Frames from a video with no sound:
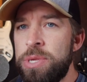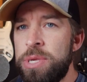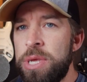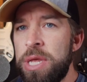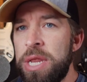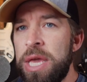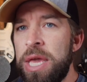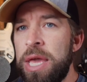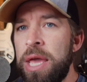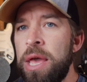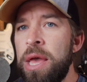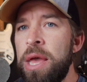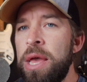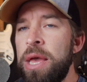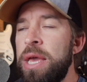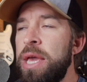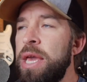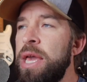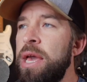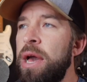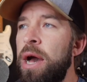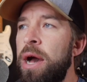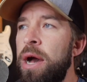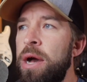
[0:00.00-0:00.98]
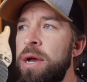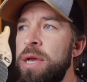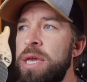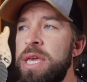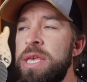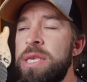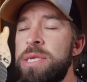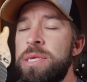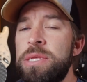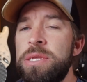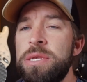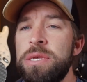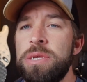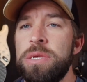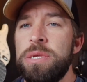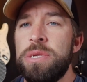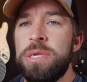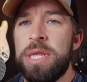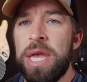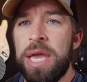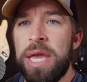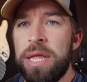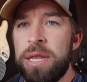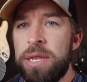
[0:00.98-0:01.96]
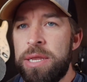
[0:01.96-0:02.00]
City, uh, East
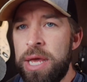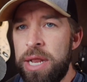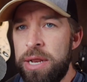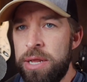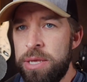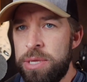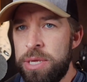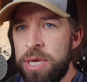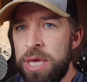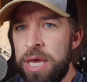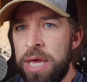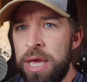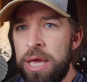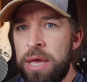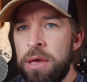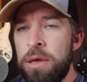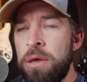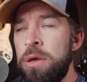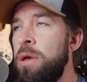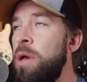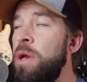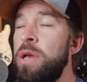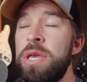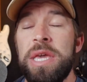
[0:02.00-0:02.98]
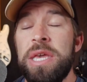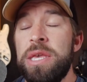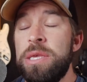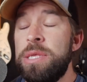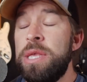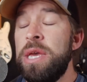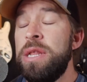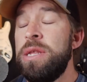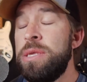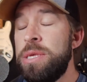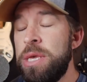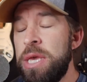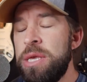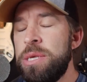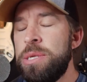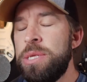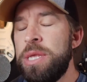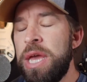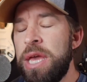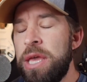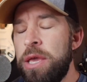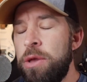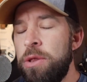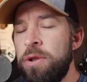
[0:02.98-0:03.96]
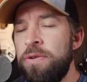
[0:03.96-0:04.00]
State, Tennessee, East Tennessee
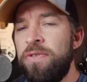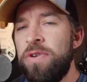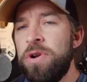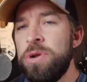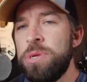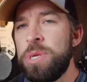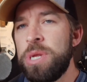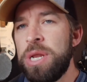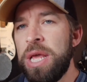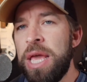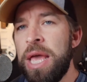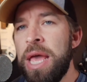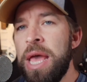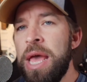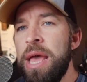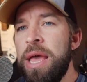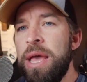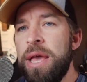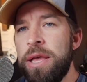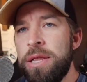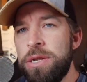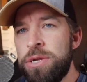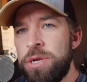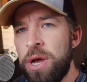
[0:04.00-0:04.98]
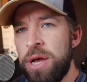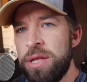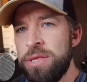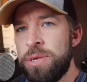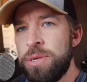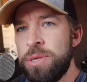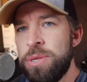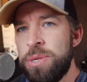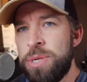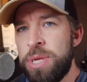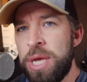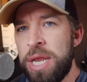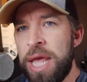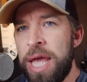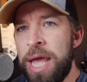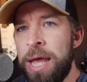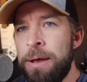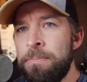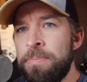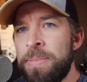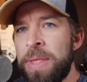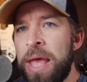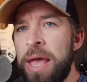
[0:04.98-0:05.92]
State University in Johnson City.